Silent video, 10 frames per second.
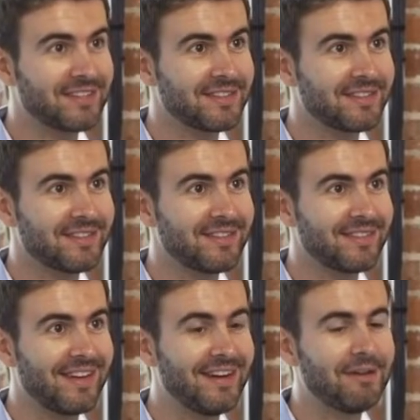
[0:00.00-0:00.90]
new
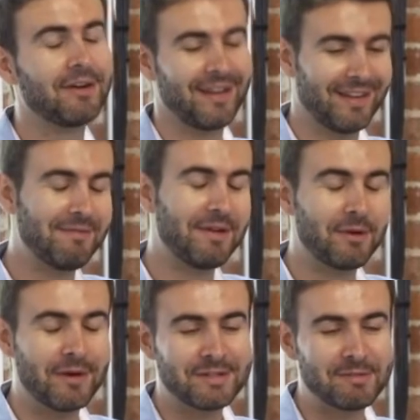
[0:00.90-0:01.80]
housing or a work
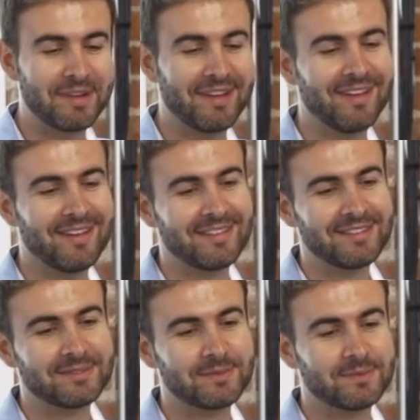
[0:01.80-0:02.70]
interview. So if that's
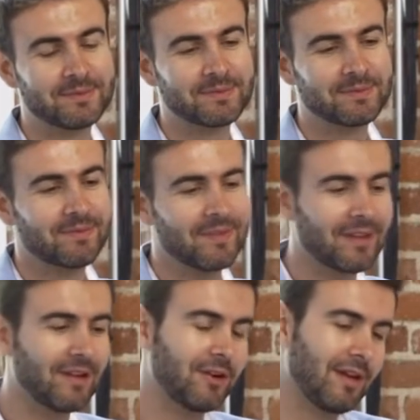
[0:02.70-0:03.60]
appropriate,
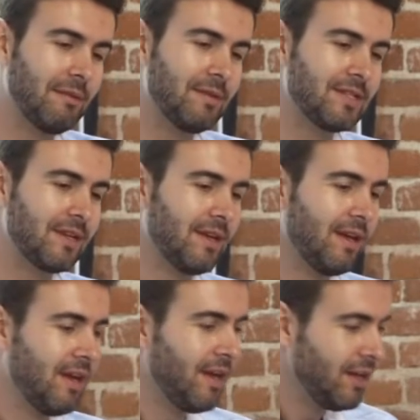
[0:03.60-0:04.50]
these are
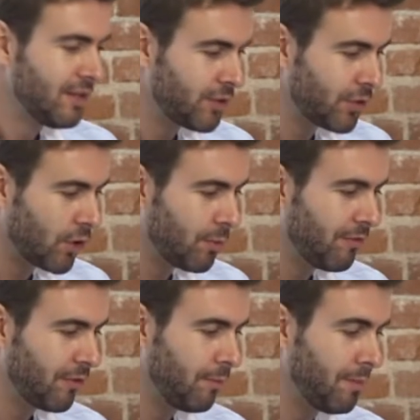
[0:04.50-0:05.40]
all skills and
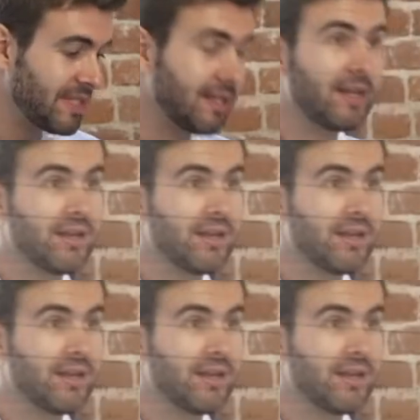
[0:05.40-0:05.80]
strategies for